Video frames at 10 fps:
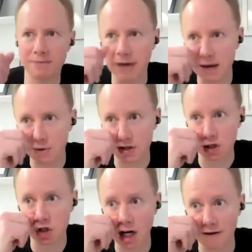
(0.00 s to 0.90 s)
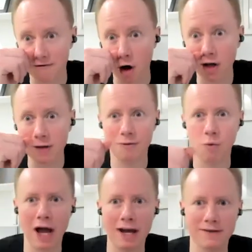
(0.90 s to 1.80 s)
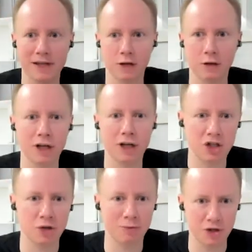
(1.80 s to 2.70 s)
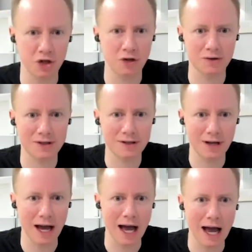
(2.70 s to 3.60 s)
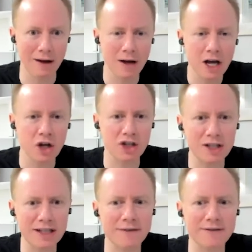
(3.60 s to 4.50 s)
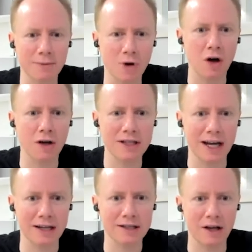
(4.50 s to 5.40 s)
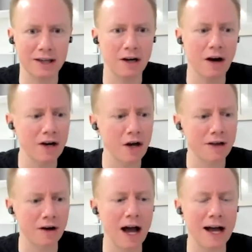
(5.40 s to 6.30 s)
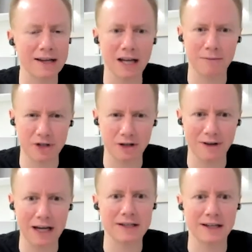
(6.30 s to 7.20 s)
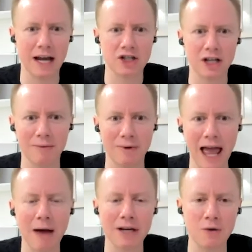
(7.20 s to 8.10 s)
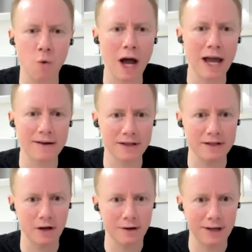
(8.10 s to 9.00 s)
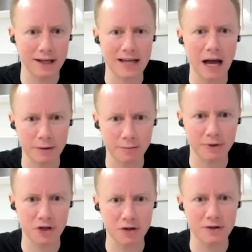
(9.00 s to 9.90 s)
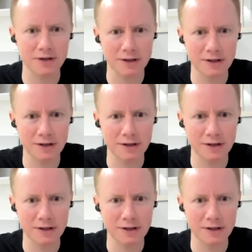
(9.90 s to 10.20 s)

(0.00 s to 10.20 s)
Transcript: me was the sheer volume of waves that you're looking to produce. Just give some context. I know there are some sort of internationally, but how many waves is Surf Lakes able to produce?